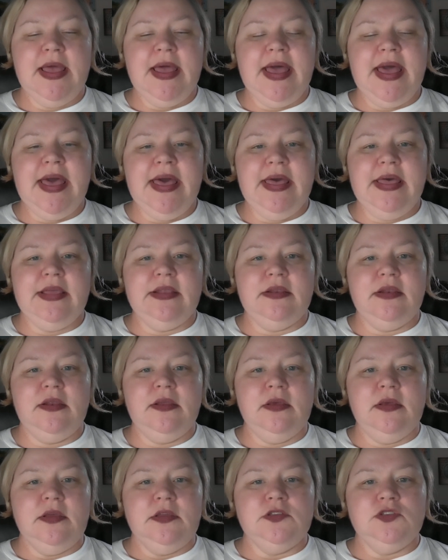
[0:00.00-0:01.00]
and
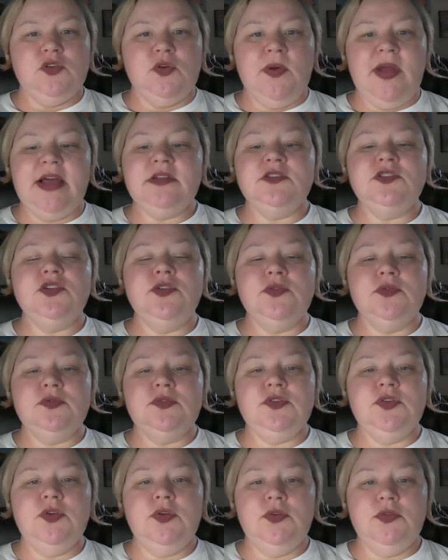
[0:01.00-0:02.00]
direct you
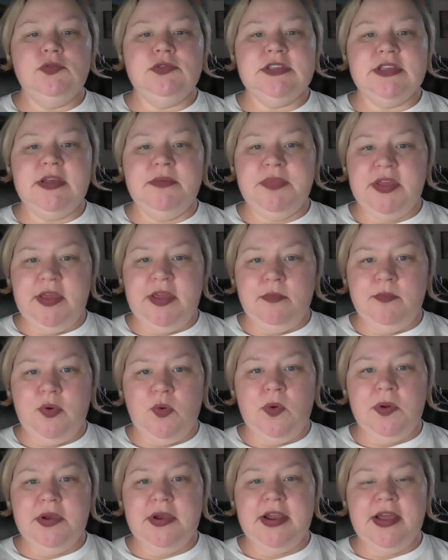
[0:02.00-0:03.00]
to something
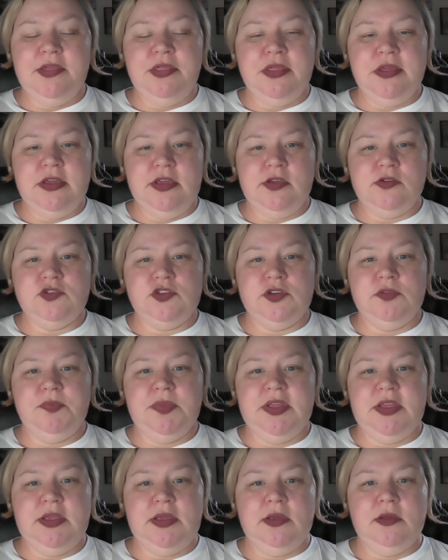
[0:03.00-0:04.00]
important I think you should
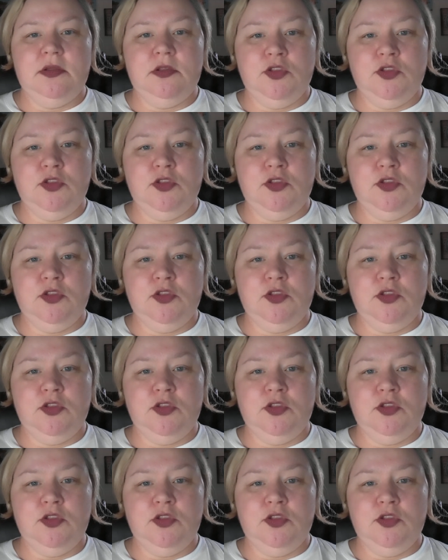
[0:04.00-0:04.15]
be